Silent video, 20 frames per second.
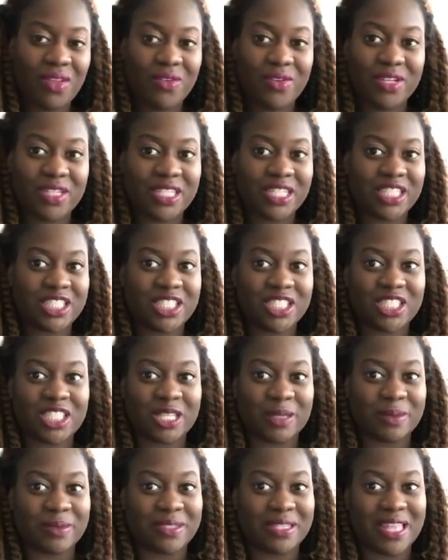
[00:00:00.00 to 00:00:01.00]

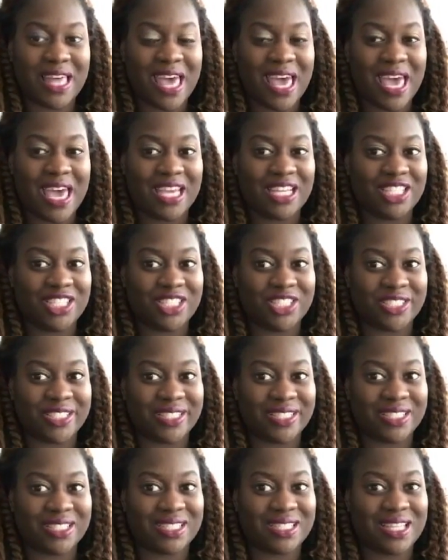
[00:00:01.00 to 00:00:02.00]
relationships that
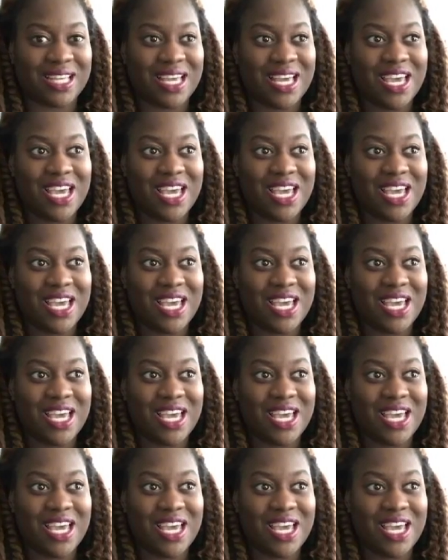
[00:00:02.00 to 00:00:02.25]
just